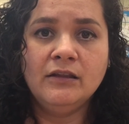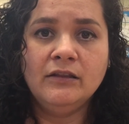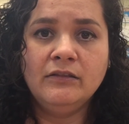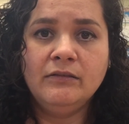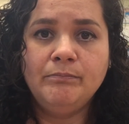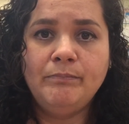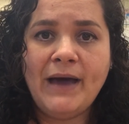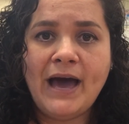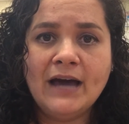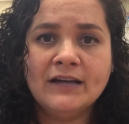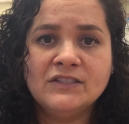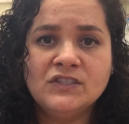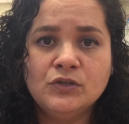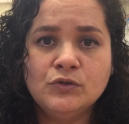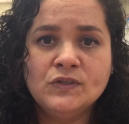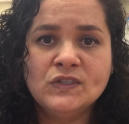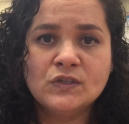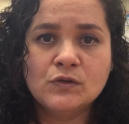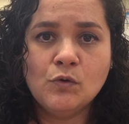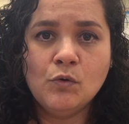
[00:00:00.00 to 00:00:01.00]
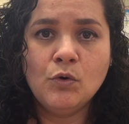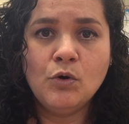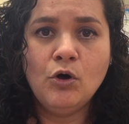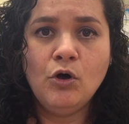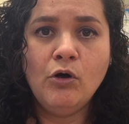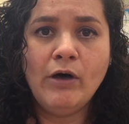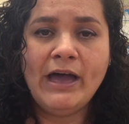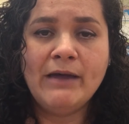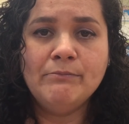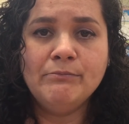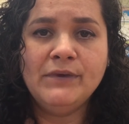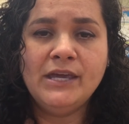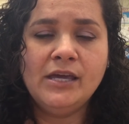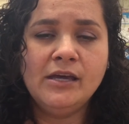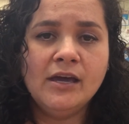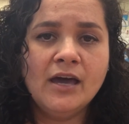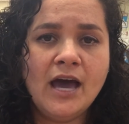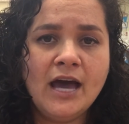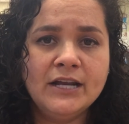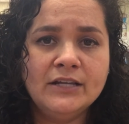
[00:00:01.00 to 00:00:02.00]
back to school and
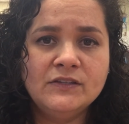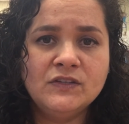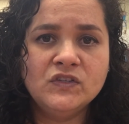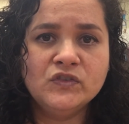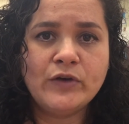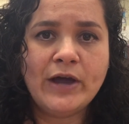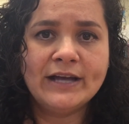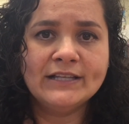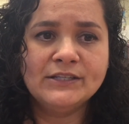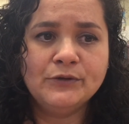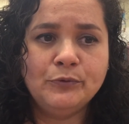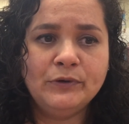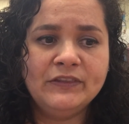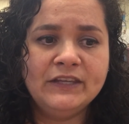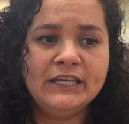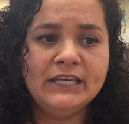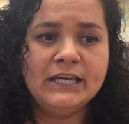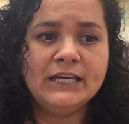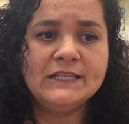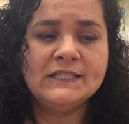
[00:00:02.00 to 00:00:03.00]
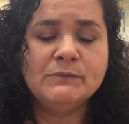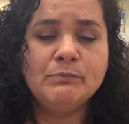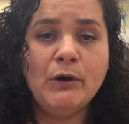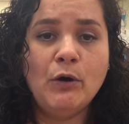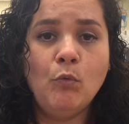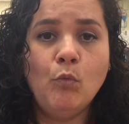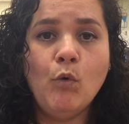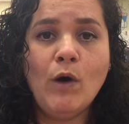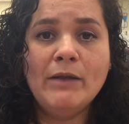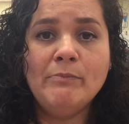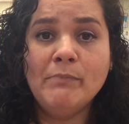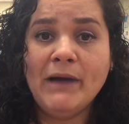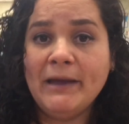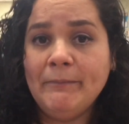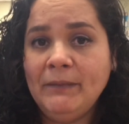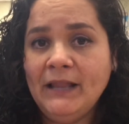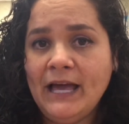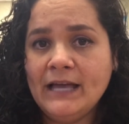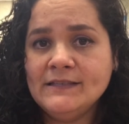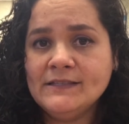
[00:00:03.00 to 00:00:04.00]
being kind of distracted with the kids. But what my
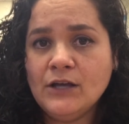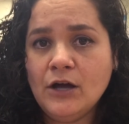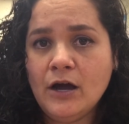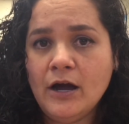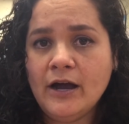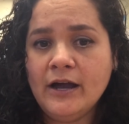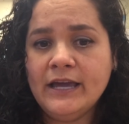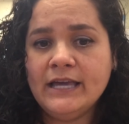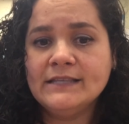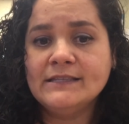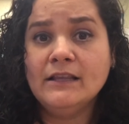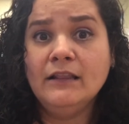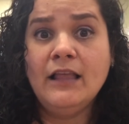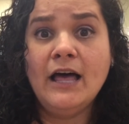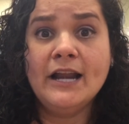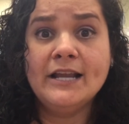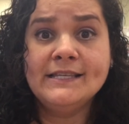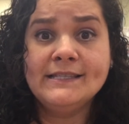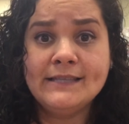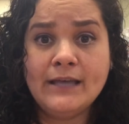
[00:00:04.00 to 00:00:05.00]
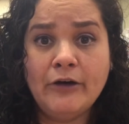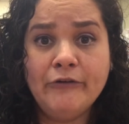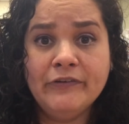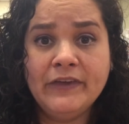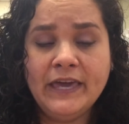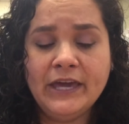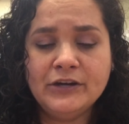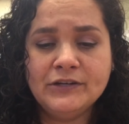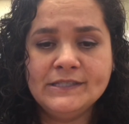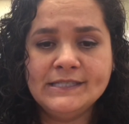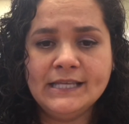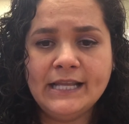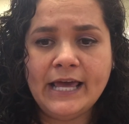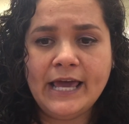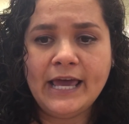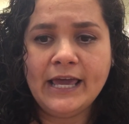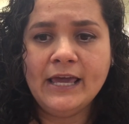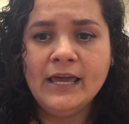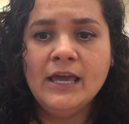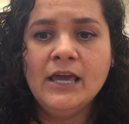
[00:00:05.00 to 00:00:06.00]
plans are is a lot of self-care
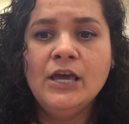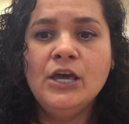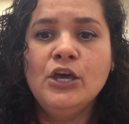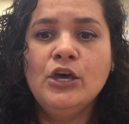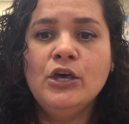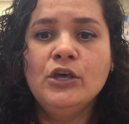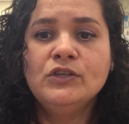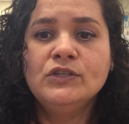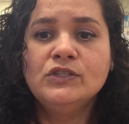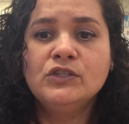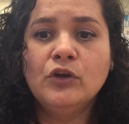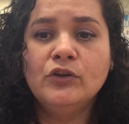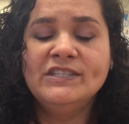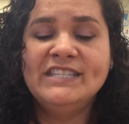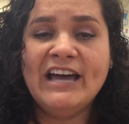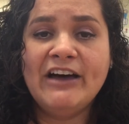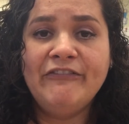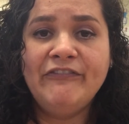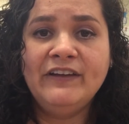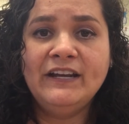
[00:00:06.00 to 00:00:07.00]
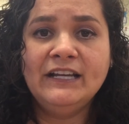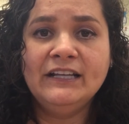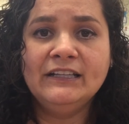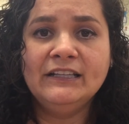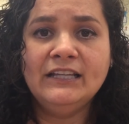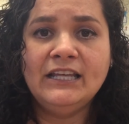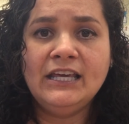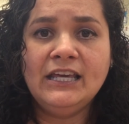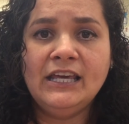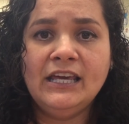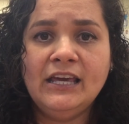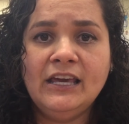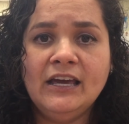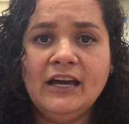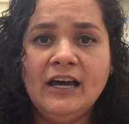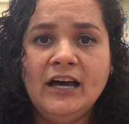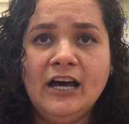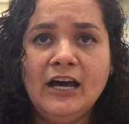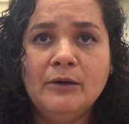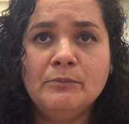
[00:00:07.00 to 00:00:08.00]
today. So definitely
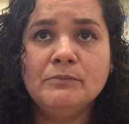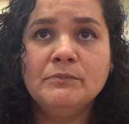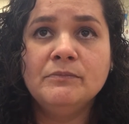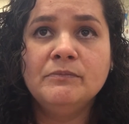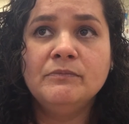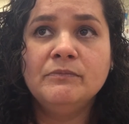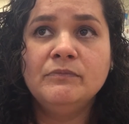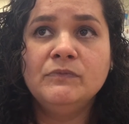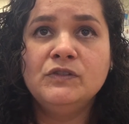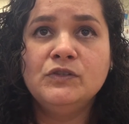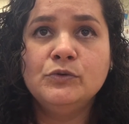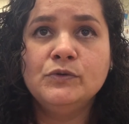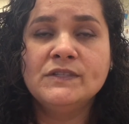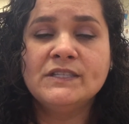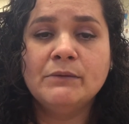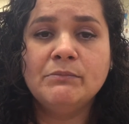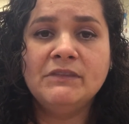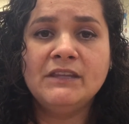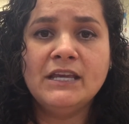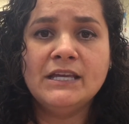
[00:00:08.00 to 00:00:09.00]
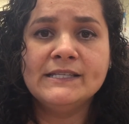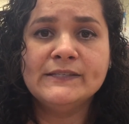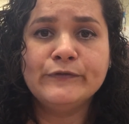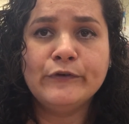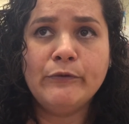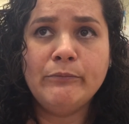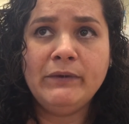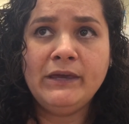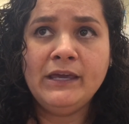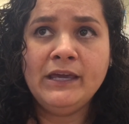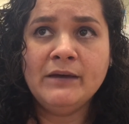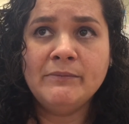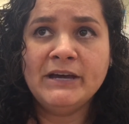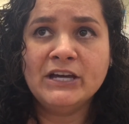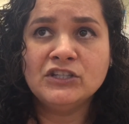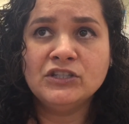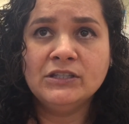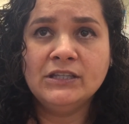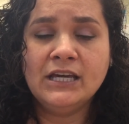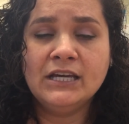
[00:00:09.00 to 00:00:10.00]
do some things for me. I'm
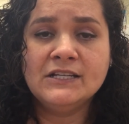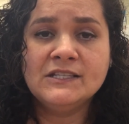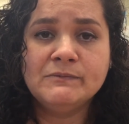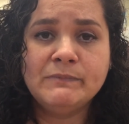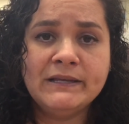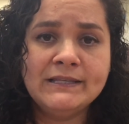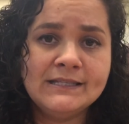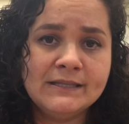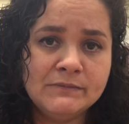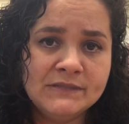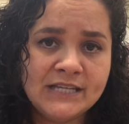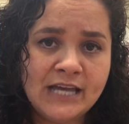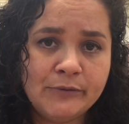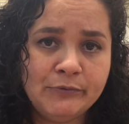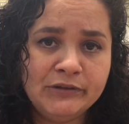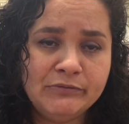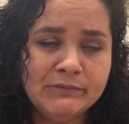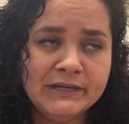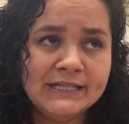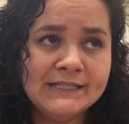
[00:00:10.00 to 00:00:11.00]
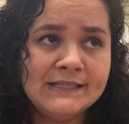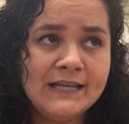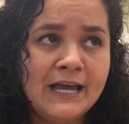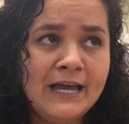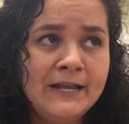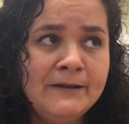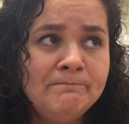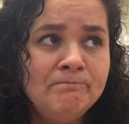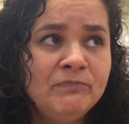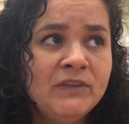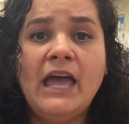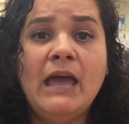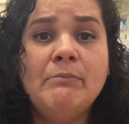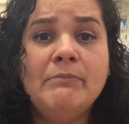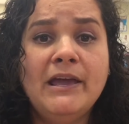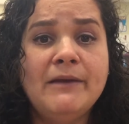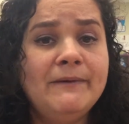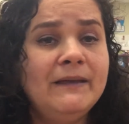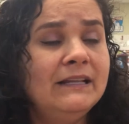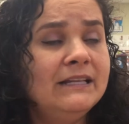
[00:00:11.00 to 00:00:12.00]
actually going to spend some time with my son and
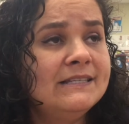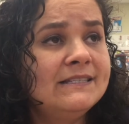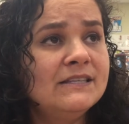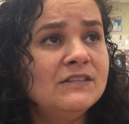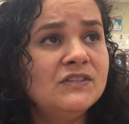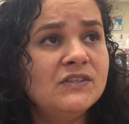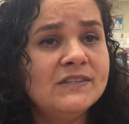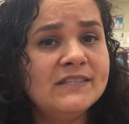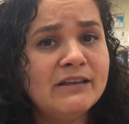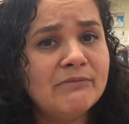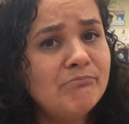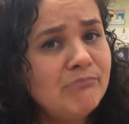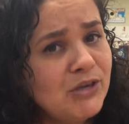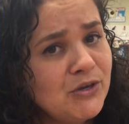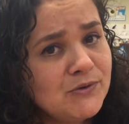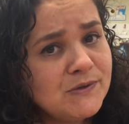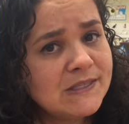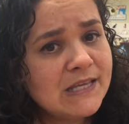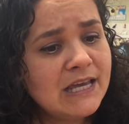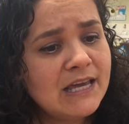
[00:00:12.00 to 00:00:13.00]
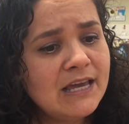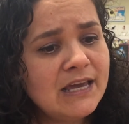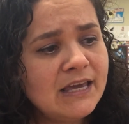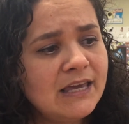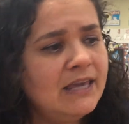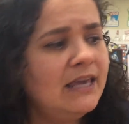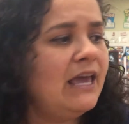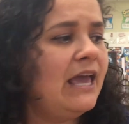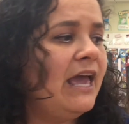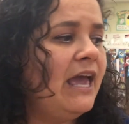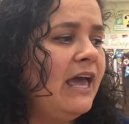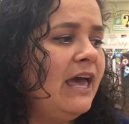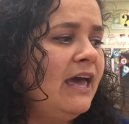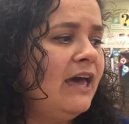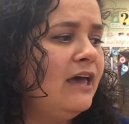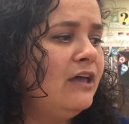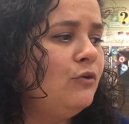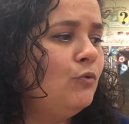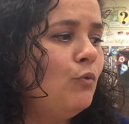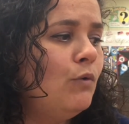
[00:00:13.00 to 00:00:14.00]
maybe listen to some music
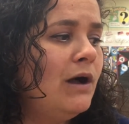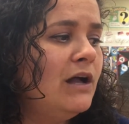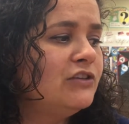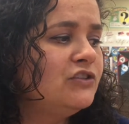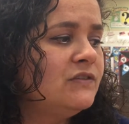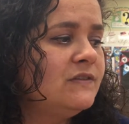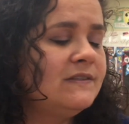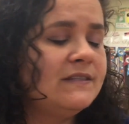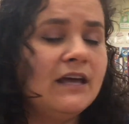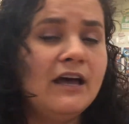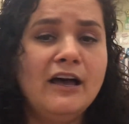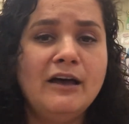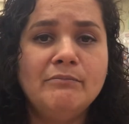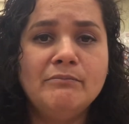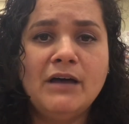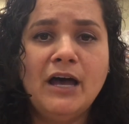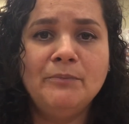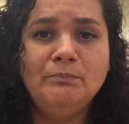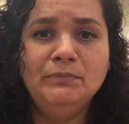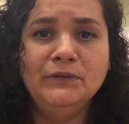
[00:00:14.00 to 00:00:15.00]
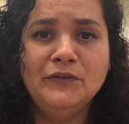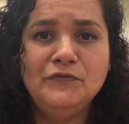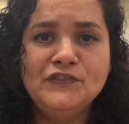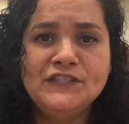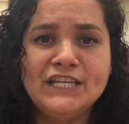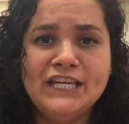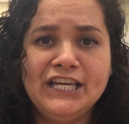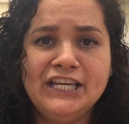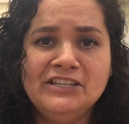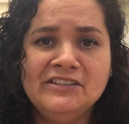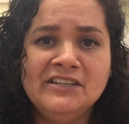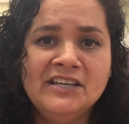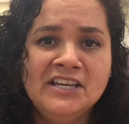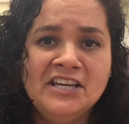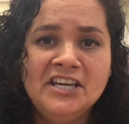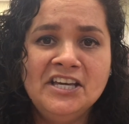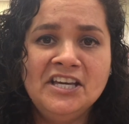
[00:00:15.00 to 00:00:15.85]
and watch some uplifting,